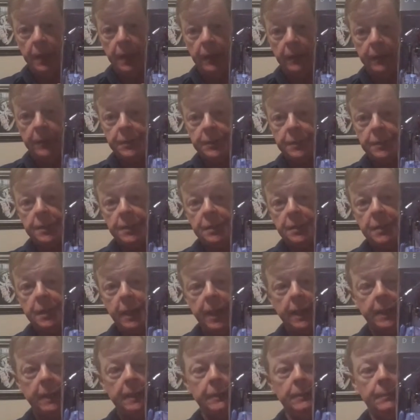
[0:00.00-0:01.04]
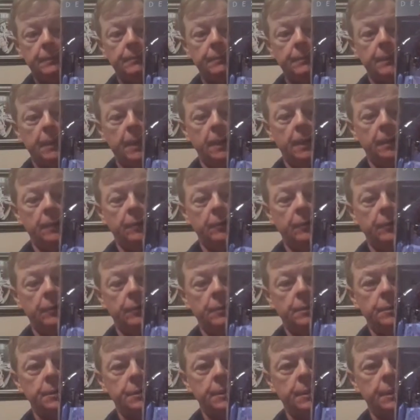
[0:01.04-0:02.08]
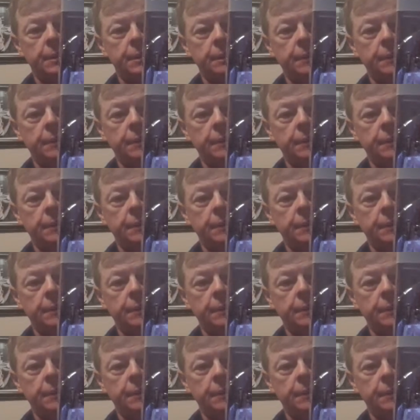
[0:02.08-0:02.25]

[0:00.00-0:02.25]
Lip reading: And this is Titan, and there's